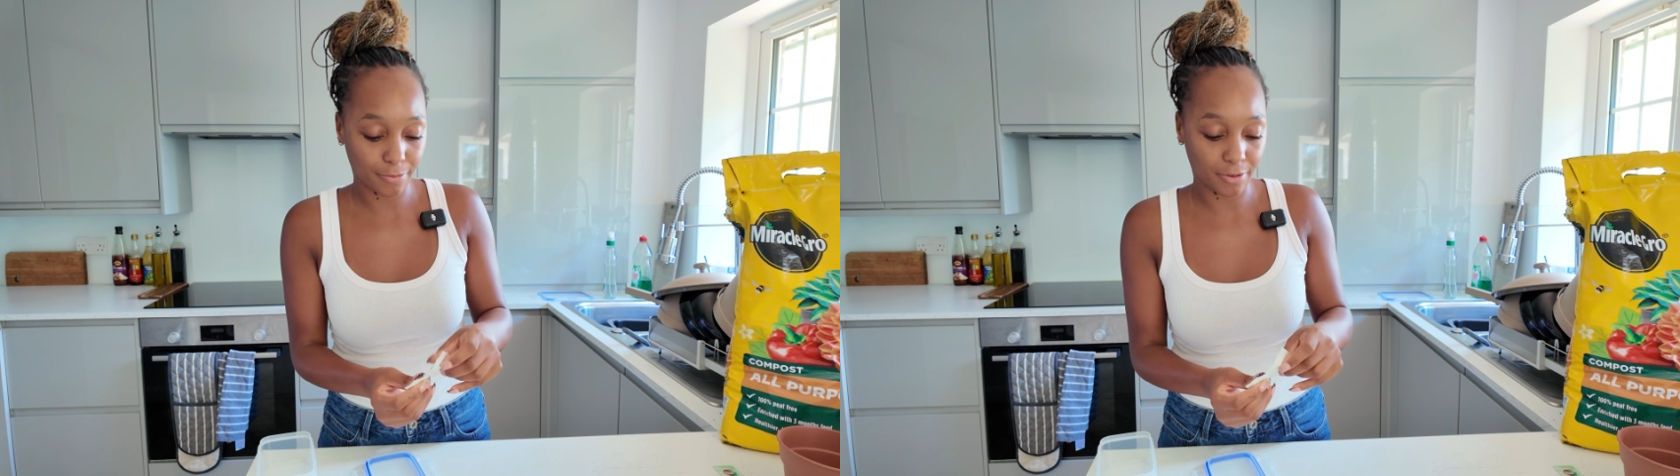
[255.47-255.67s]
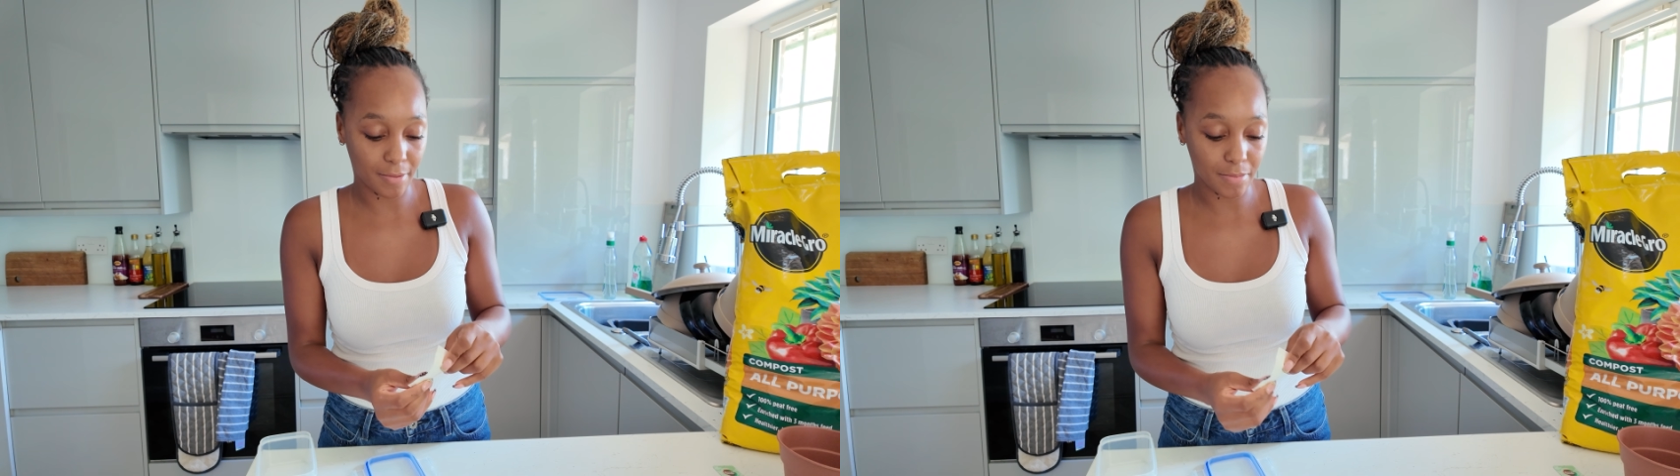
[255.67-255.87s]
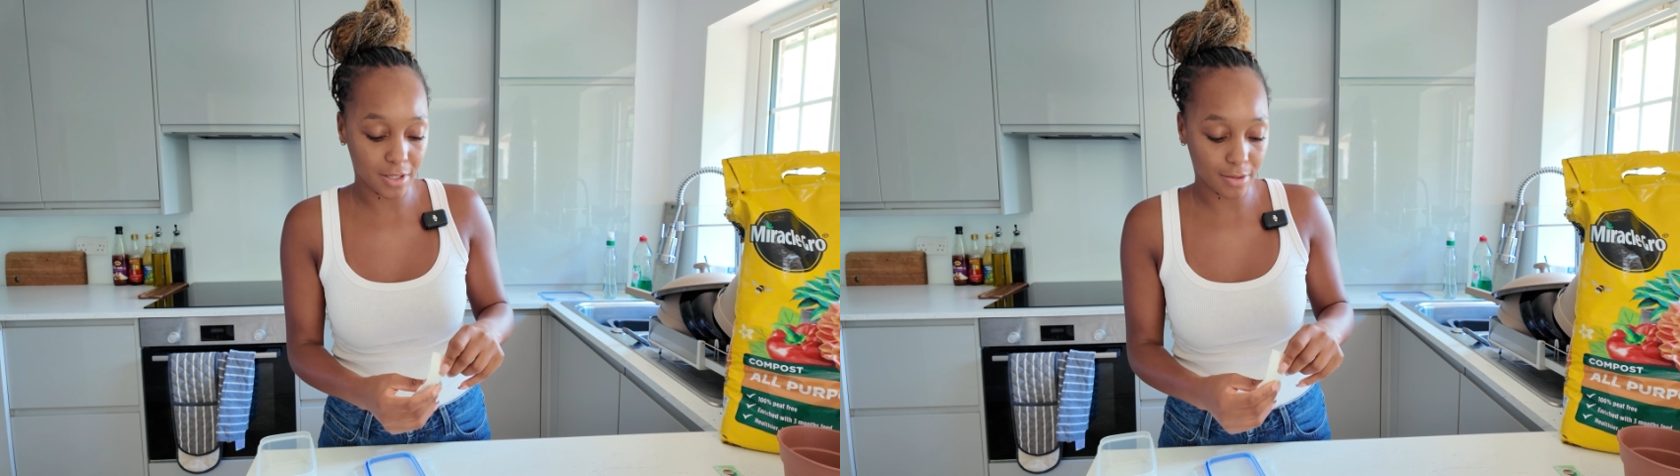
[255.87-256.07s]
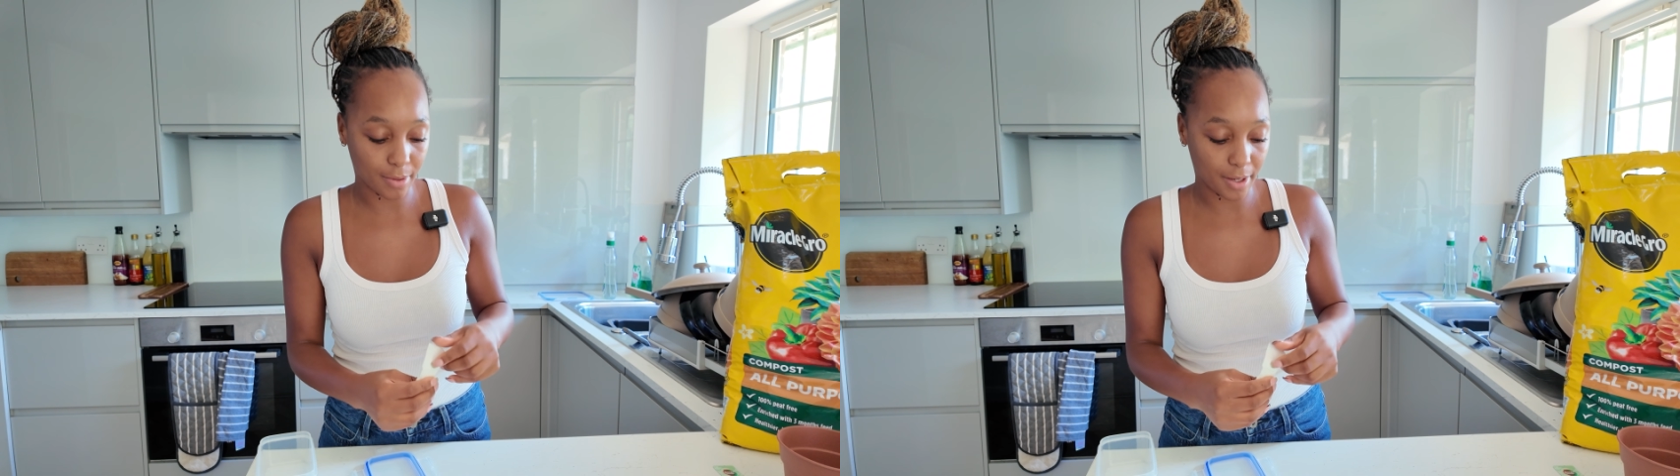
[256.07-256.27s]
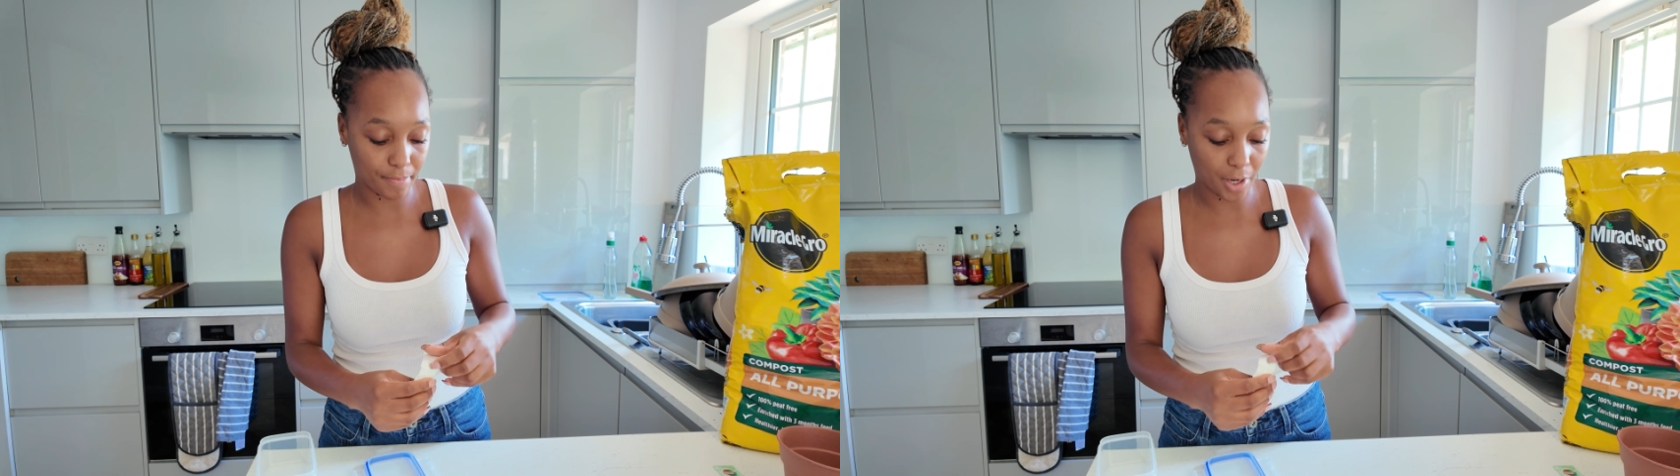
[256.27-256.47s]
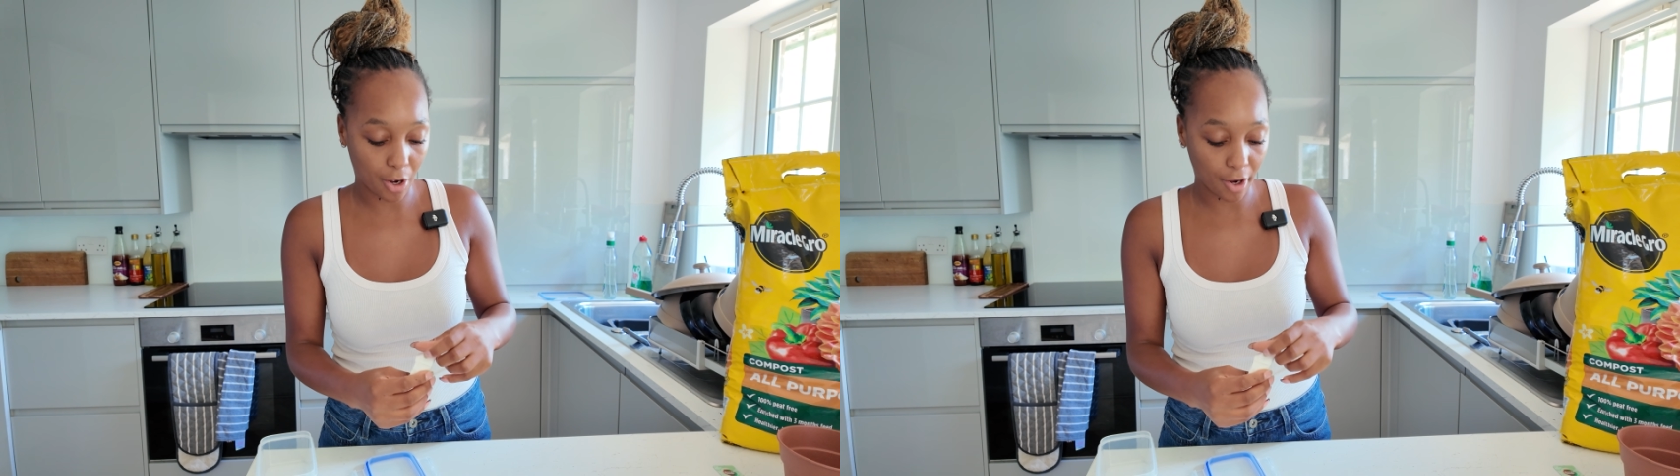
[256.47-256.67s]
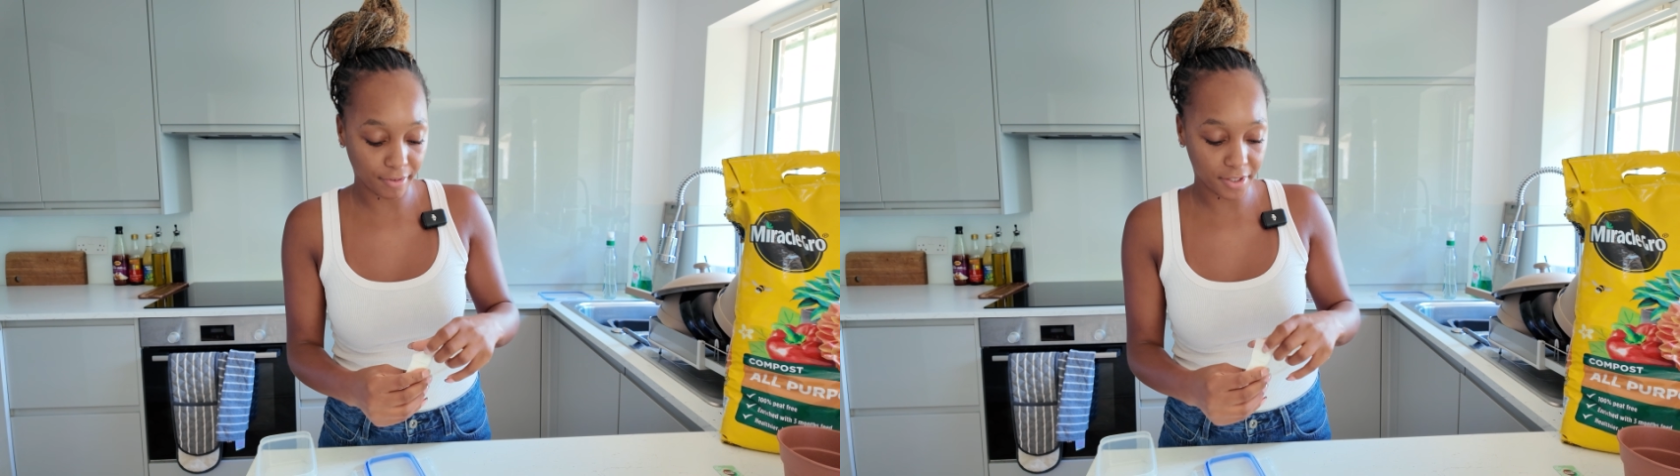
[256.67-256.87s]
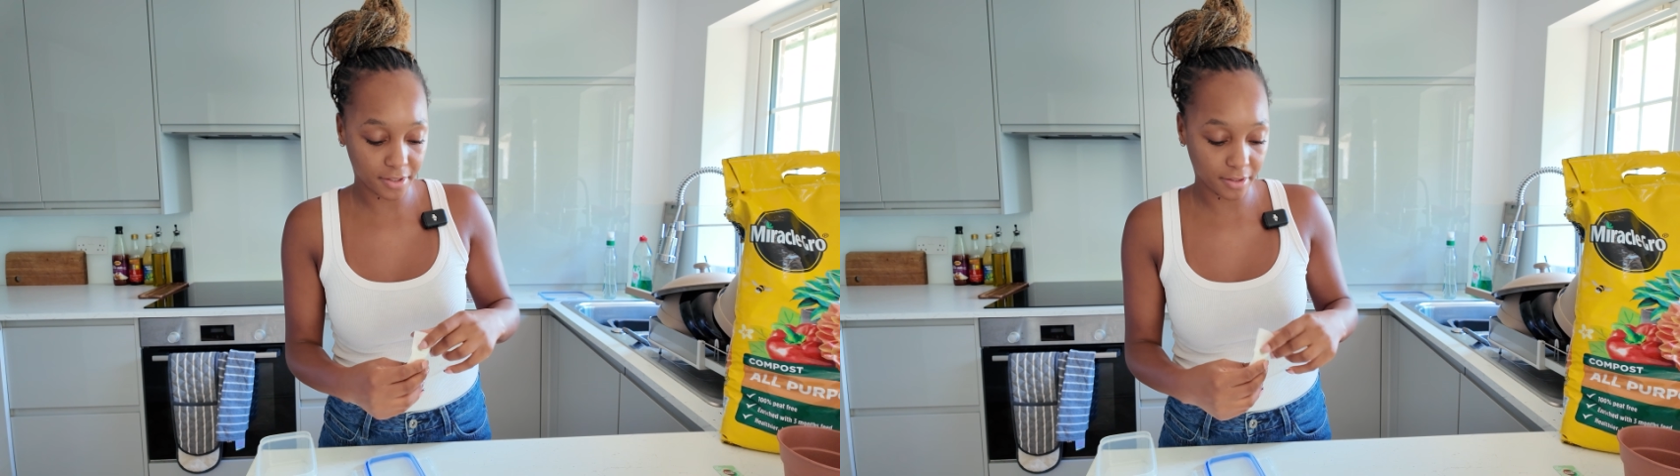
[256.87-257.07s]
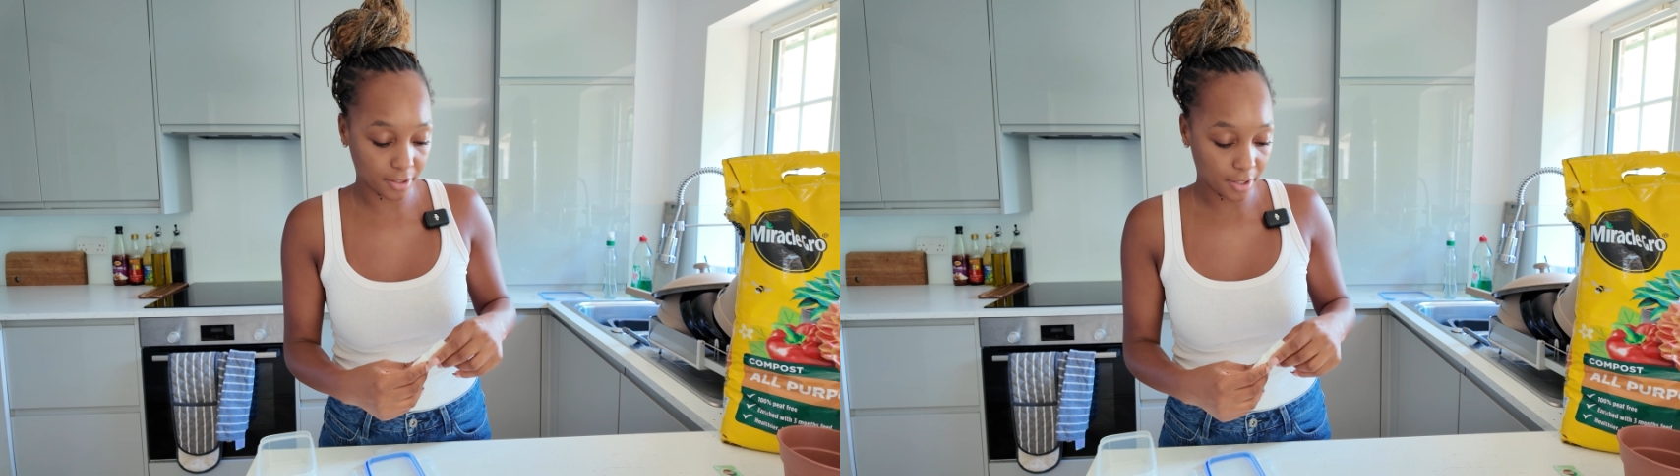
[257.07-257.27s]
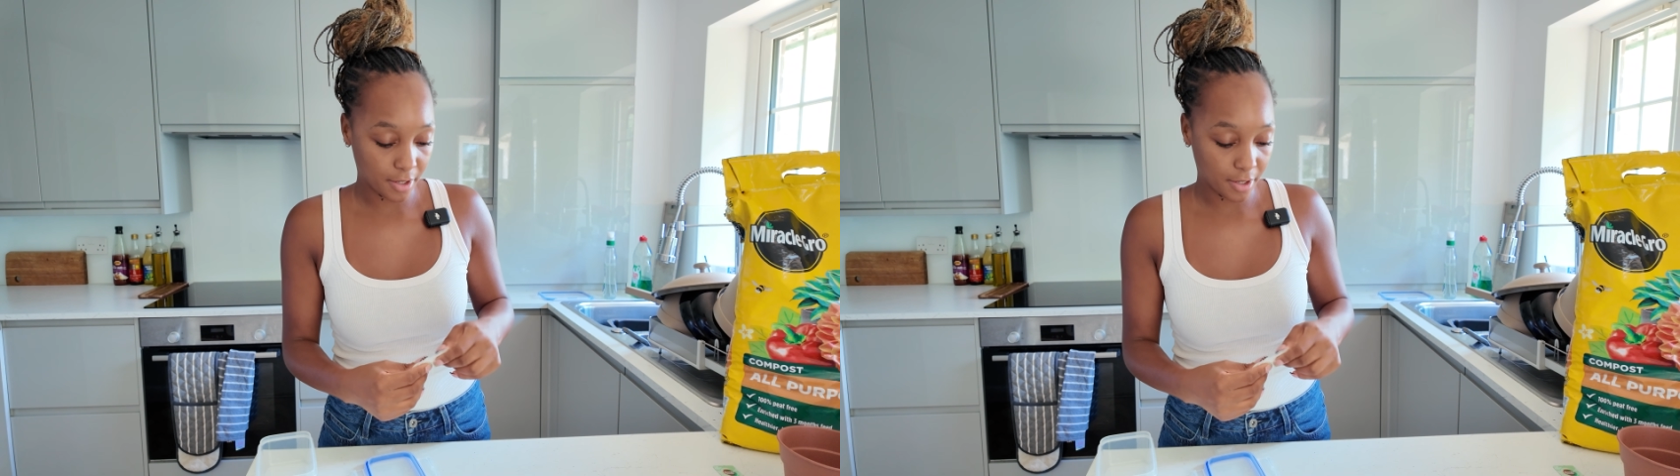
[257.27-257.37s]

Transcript: for them to harvest